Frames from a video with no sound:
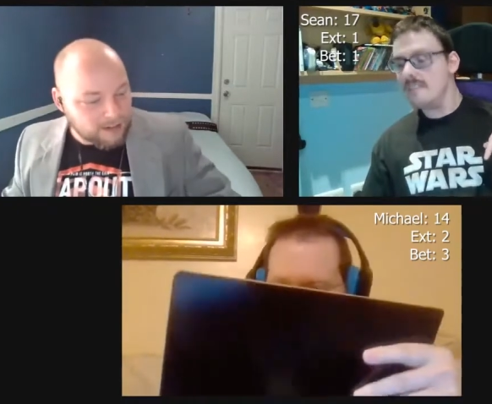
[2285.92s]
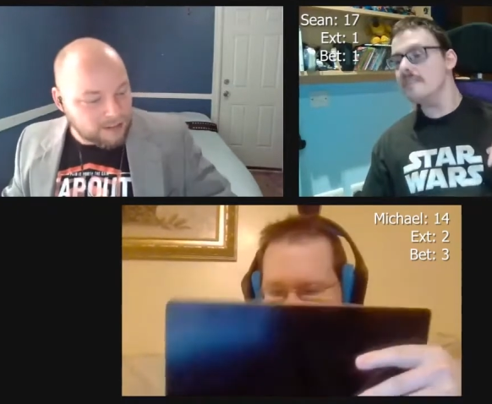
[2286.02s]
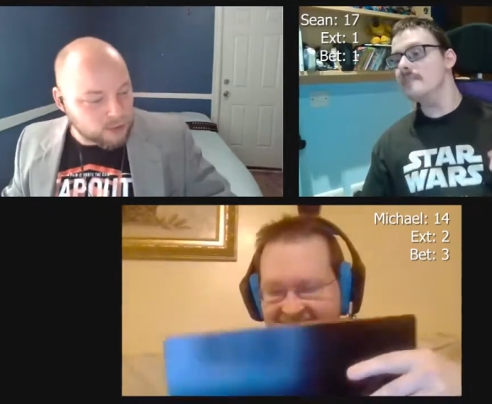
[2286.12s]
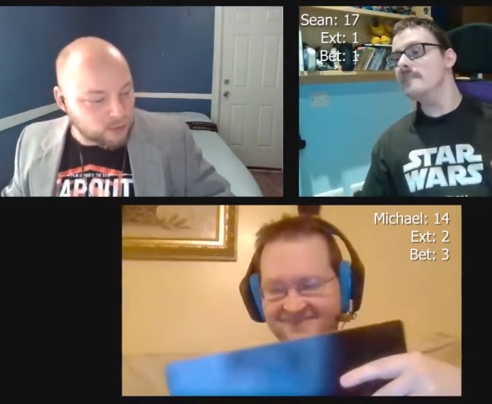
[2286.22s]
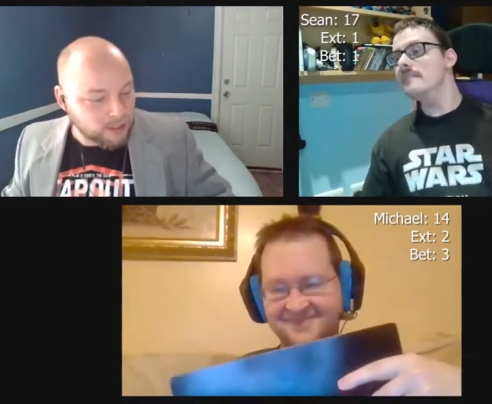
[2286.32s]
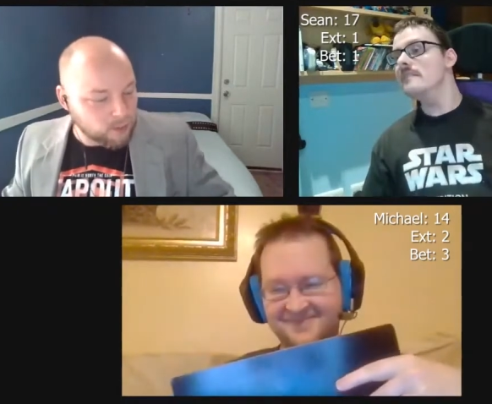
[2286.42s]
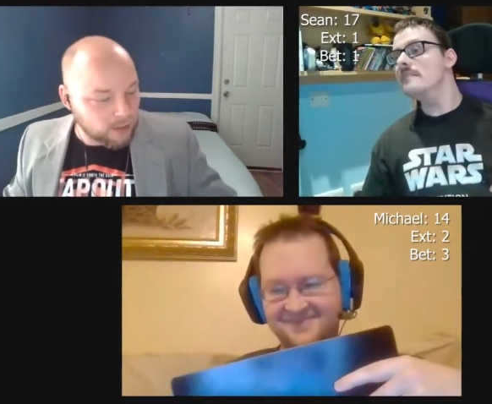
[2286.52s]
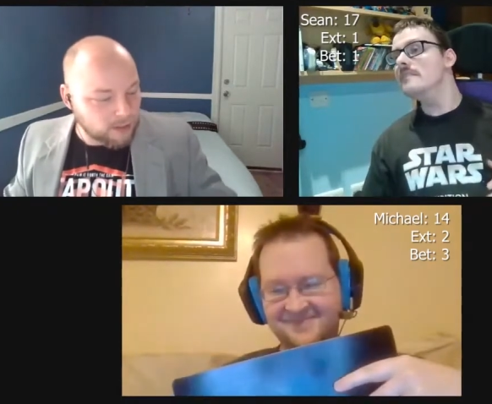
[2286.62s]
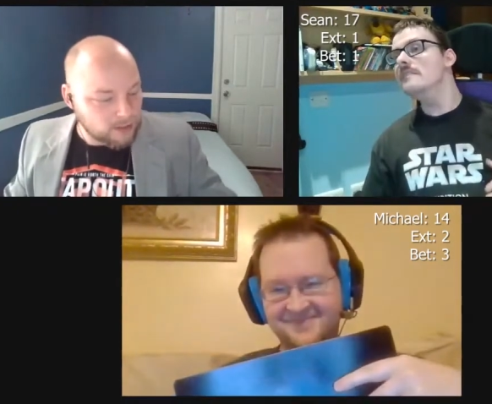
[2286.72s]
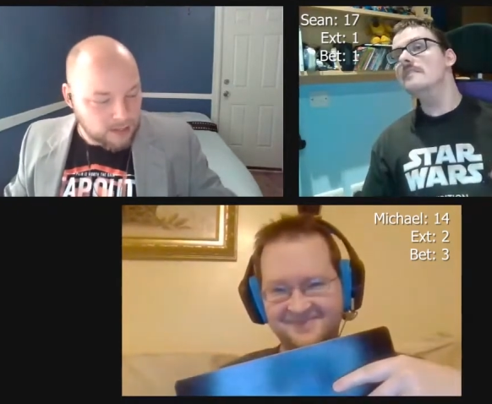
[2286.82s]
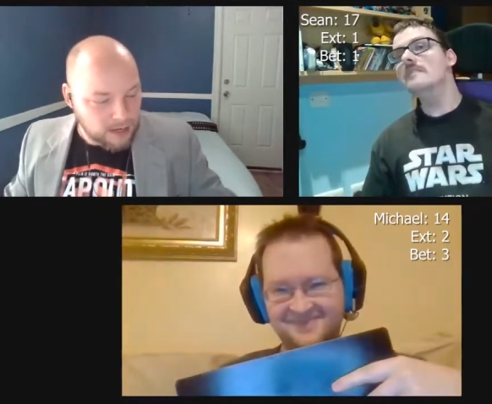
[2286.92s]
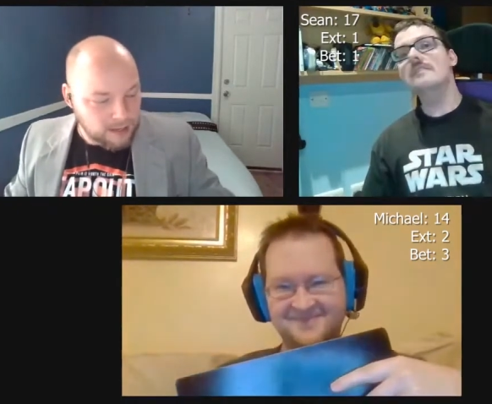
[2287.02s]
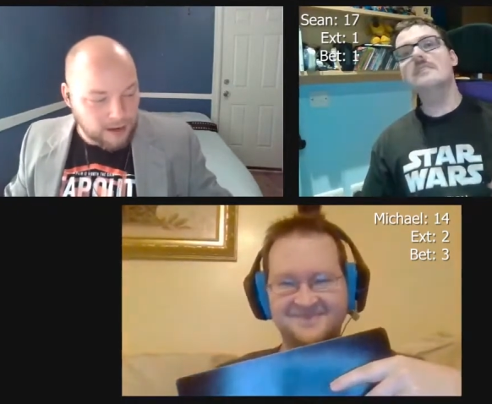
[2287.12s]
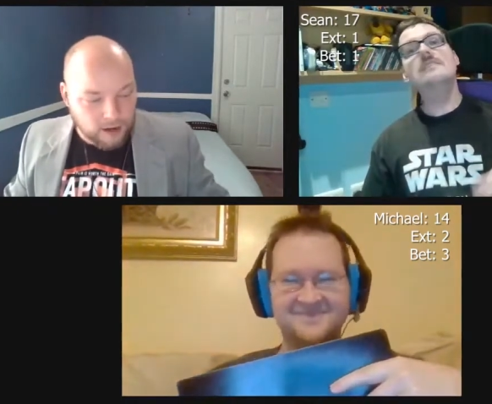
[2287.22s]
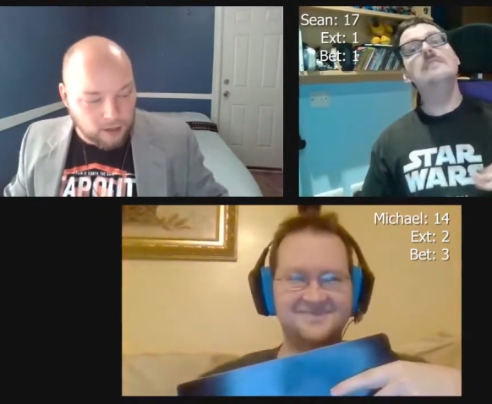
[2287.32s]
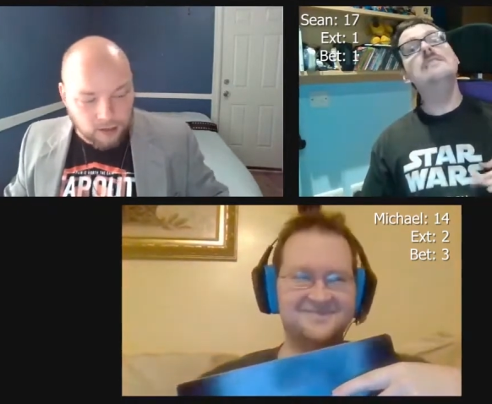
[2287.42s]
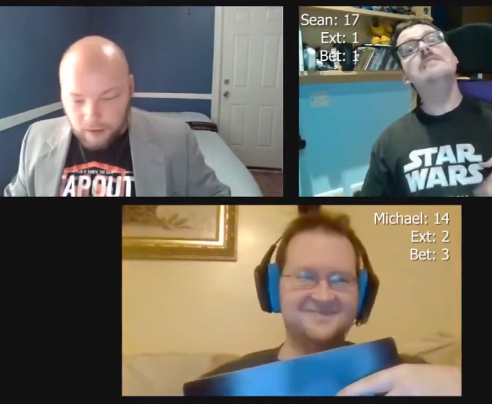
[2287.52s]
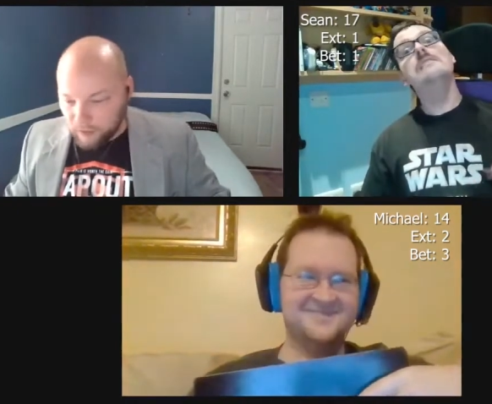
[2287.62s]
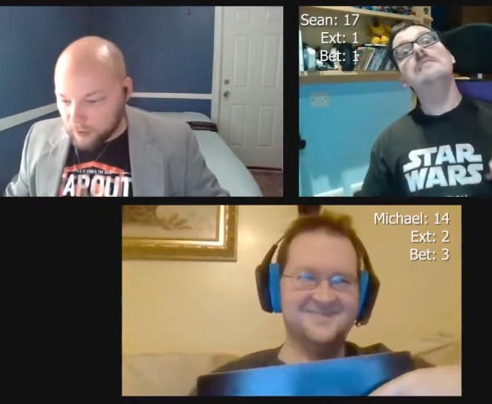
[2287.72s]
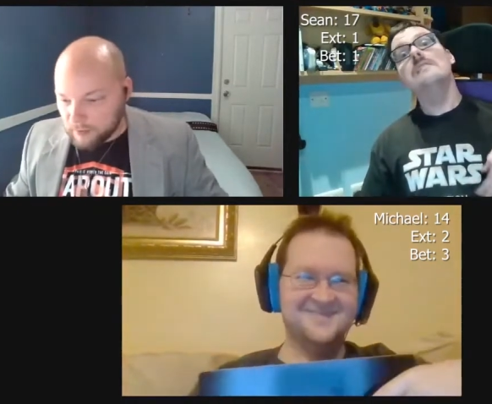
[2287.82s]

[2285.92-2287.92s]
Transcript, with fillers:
Speaker 1: I just really wanted to say that. I heard it